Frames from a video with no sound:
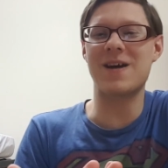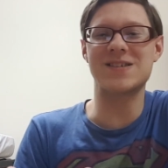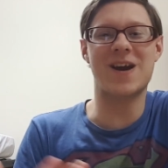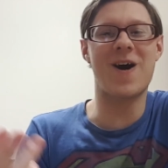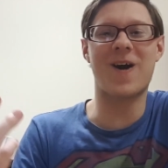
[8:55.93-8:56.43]
I was
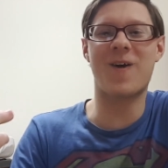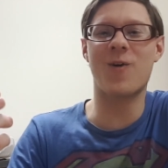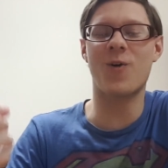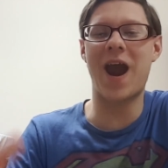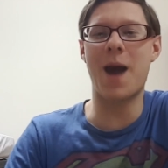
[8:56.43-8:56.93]
like, oh
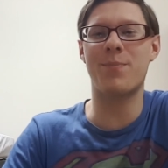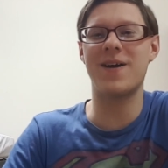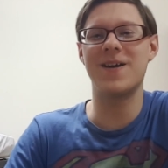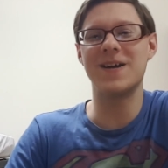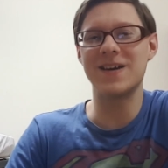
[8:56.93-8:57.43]
crap,
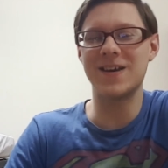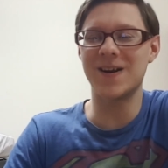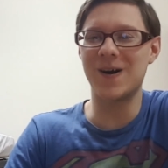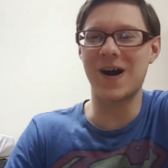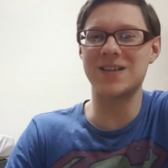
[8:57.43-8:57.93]
you
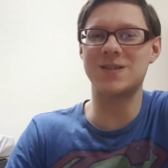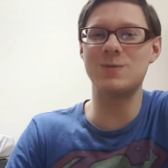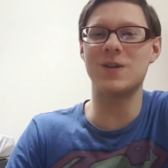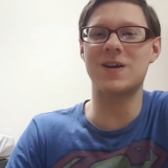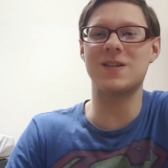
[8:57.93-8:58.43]
know, I do
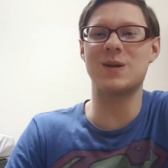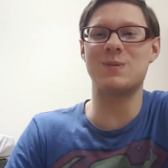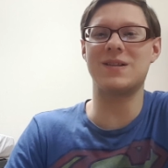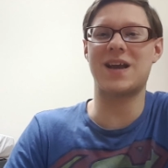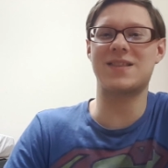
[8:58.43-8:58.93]
look a little
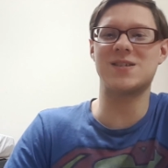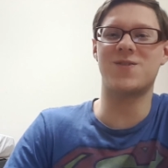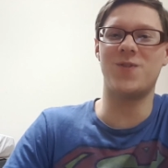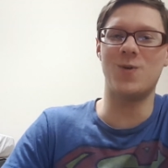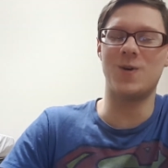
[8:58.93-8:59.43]
bit like this
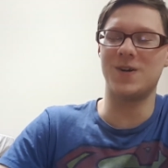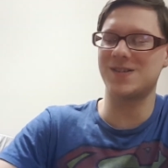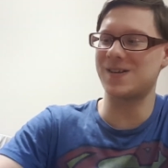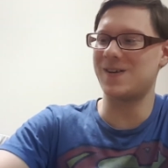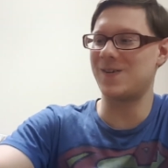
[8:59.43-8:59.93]
fool.
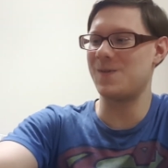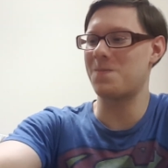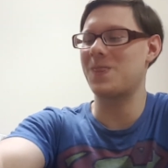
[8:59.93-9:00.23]
So